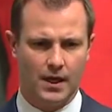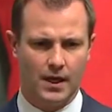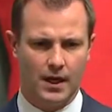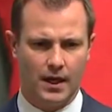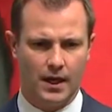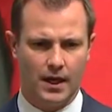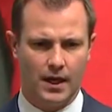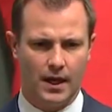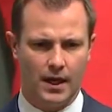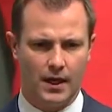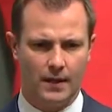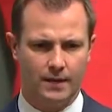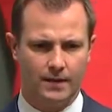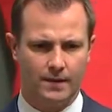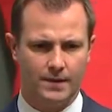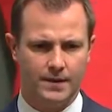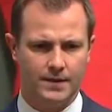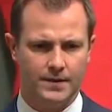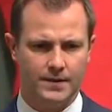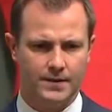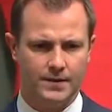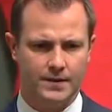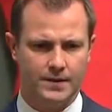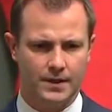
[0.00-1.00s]
And
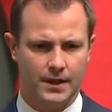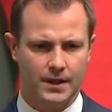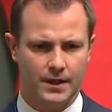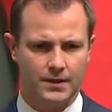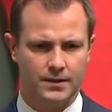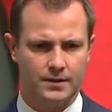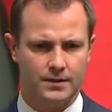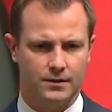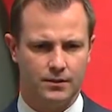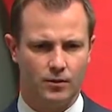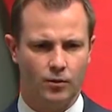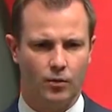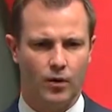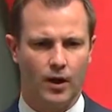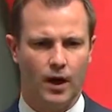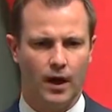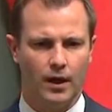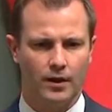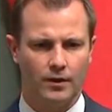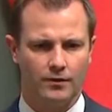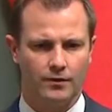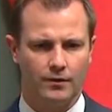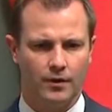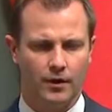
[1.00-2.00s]
this is an excellent
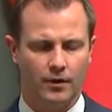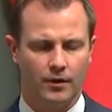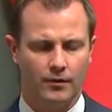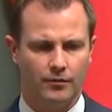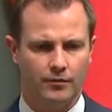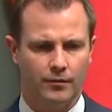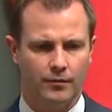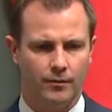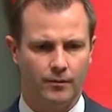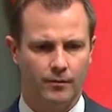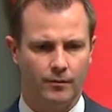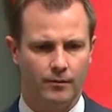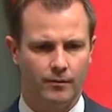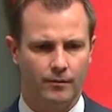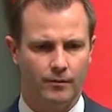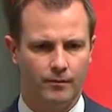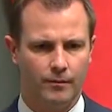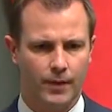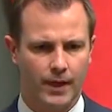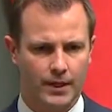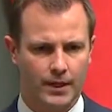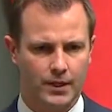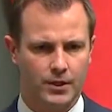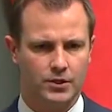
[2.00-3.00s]
way of
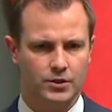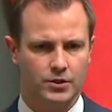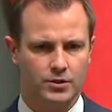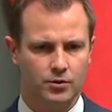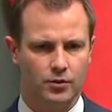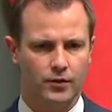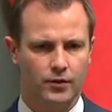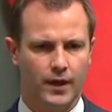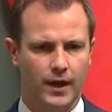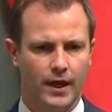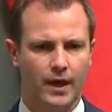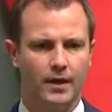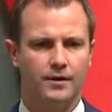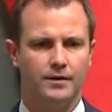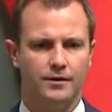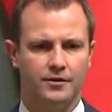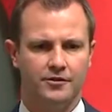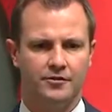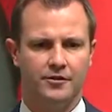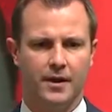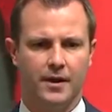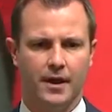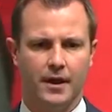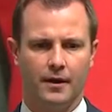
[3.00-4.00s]
making sure they
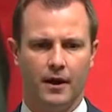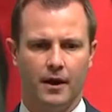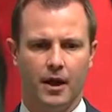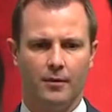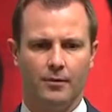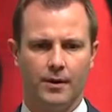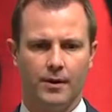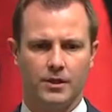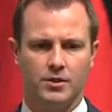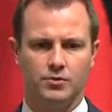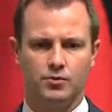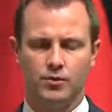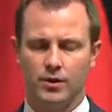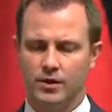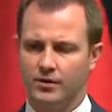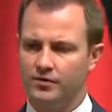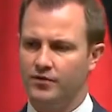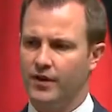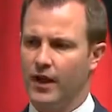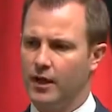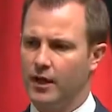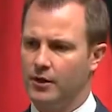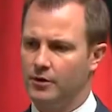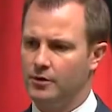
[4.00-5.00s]
understand how much we
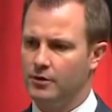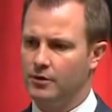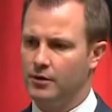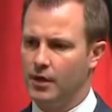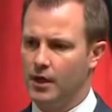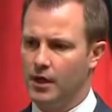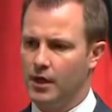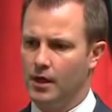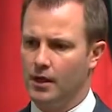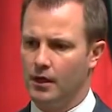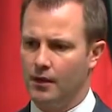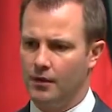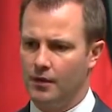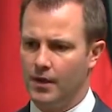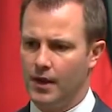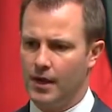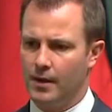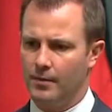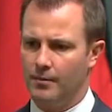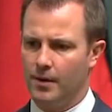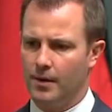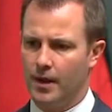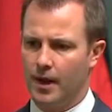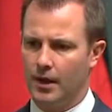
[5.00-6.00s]
value
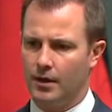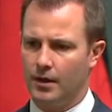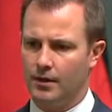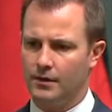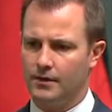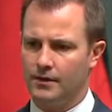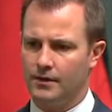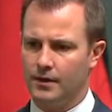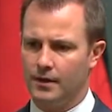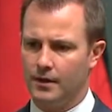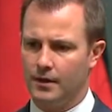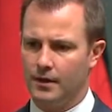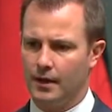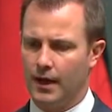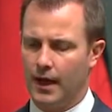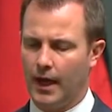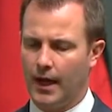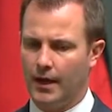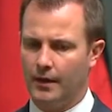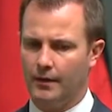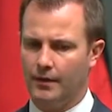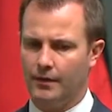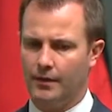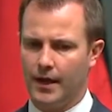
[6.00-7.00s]
them, and
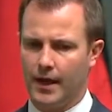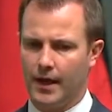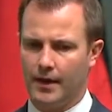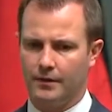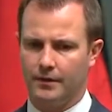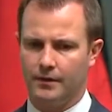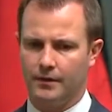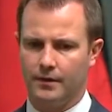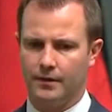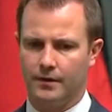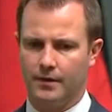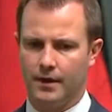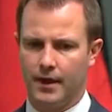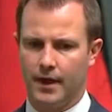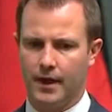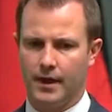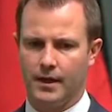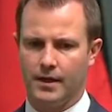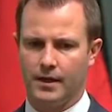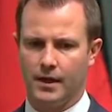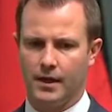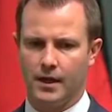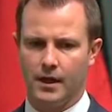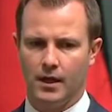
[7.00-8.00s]
that
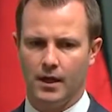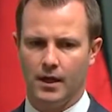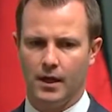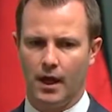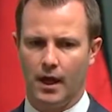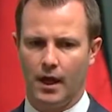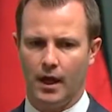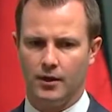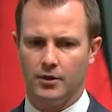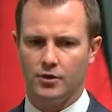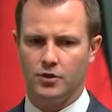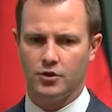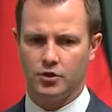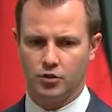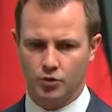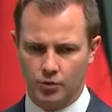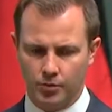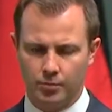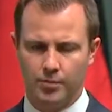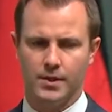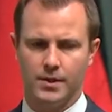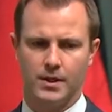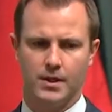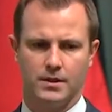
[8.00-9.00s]
they
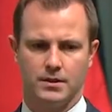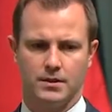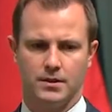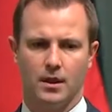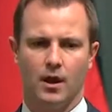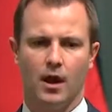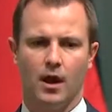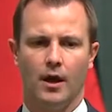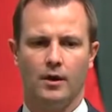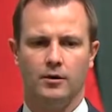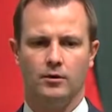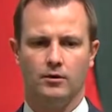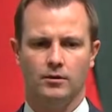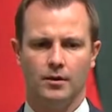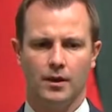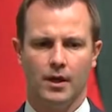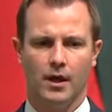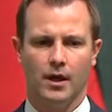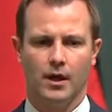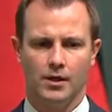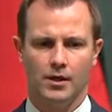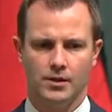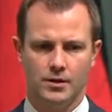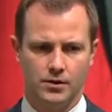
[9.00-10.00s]
should be entitled
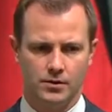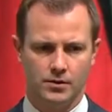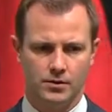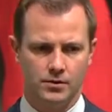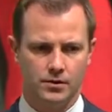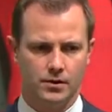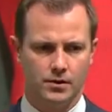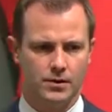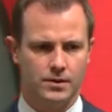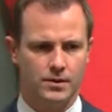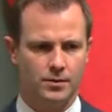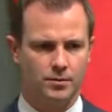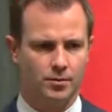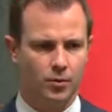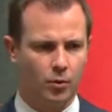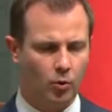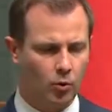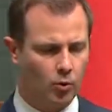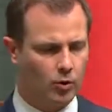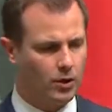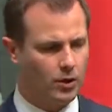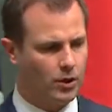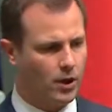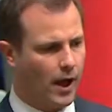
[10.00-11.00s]
to
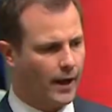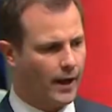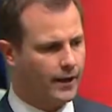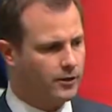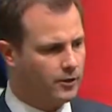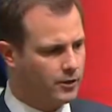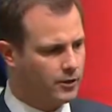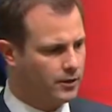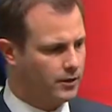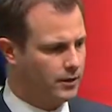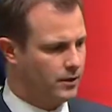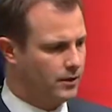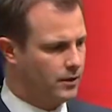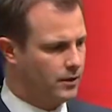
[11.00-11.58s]
support like you can